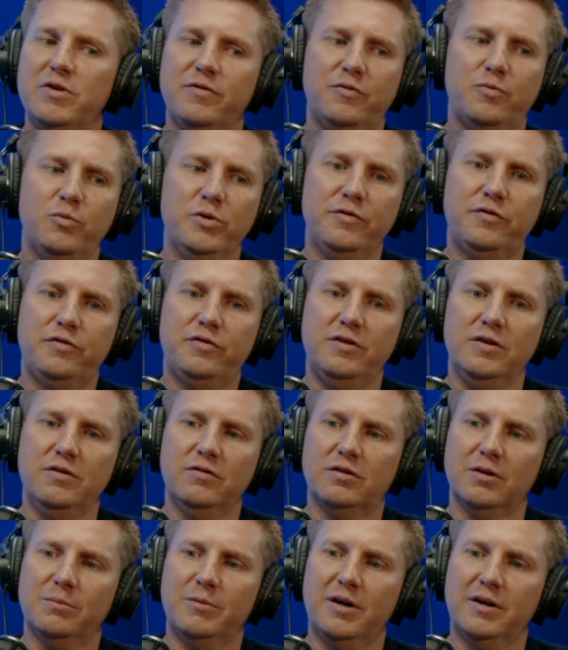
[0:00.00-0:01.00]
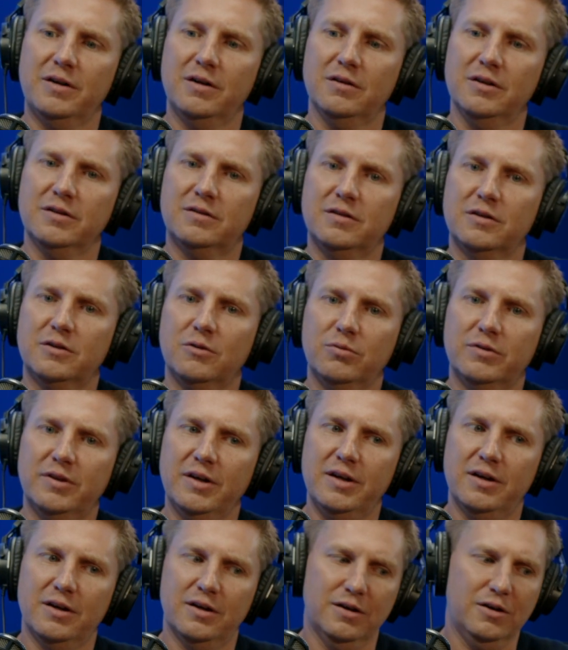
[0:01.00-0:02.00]
we've seen some analytical
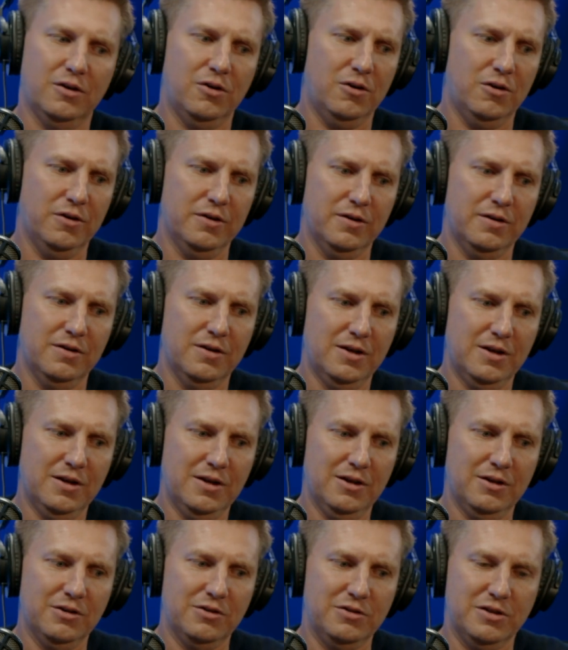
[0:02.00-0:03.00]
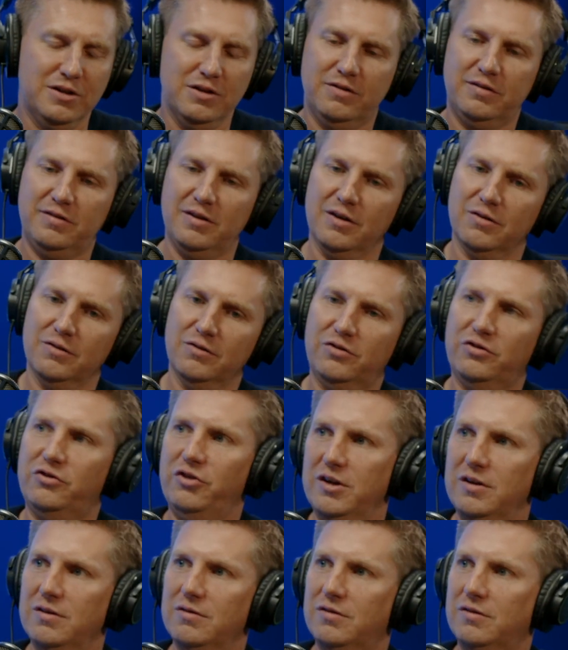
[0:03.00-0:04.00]
data on. You need certain
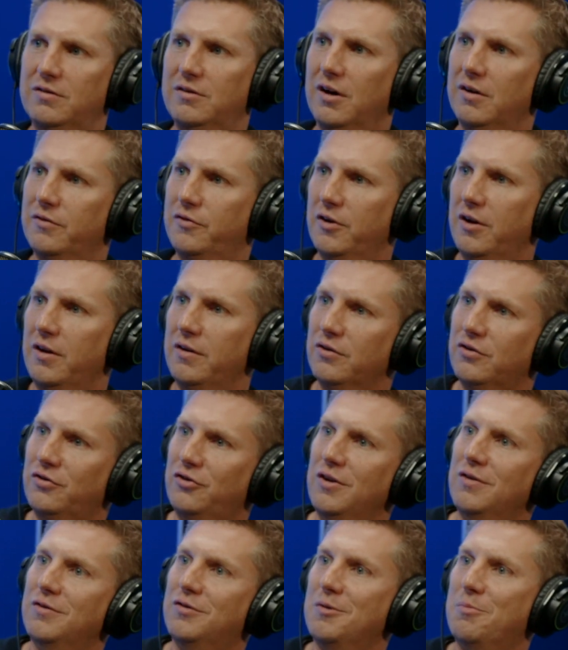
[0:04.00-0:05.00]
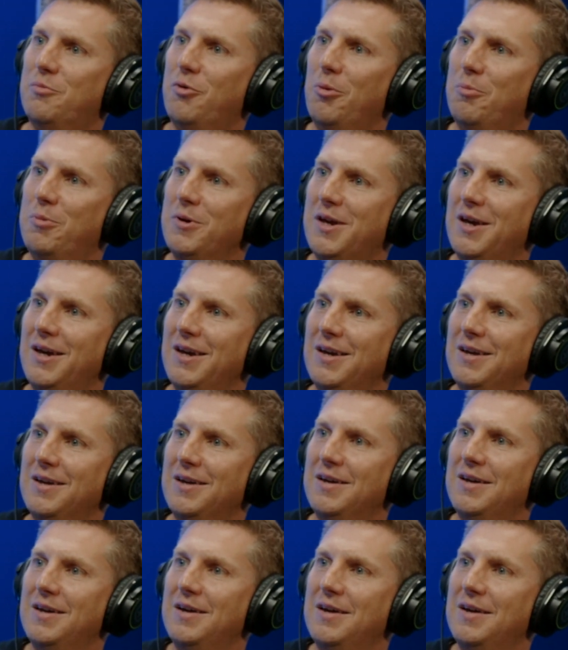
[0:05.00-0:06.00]
strains for other strains to propagate.
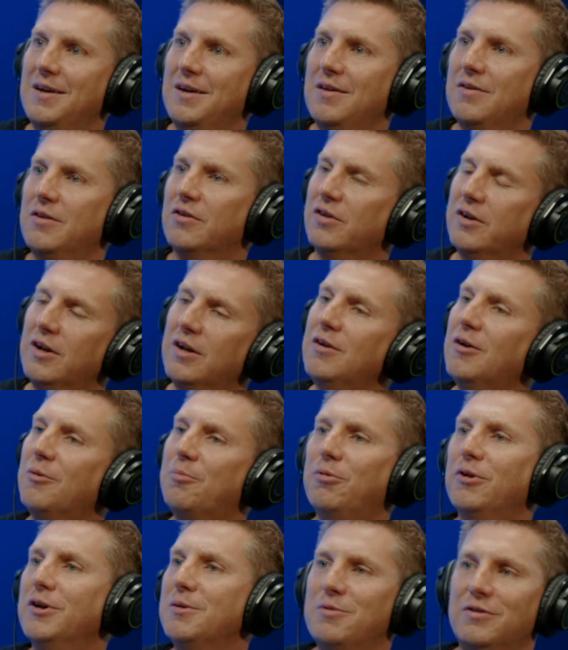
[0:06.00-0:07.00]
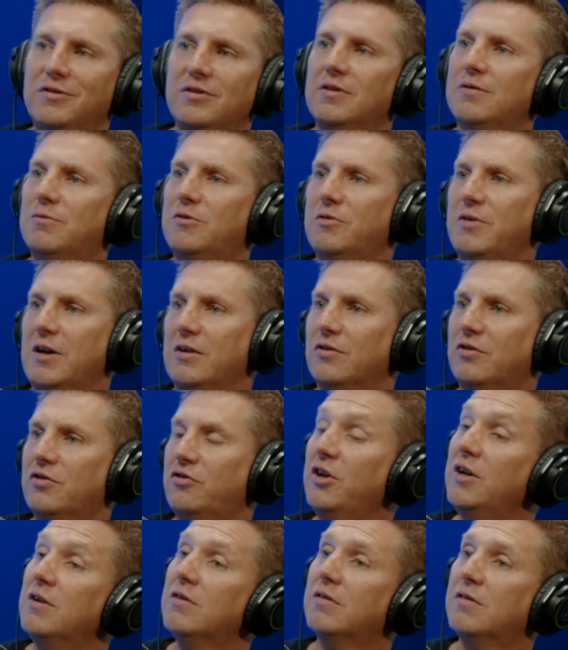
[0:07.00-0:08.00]
There's an interplay between certain
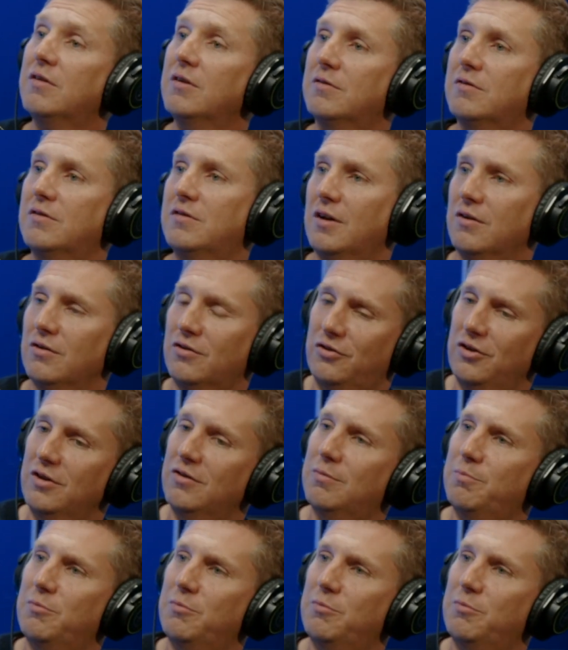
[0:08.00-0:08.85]
strains. That certain strains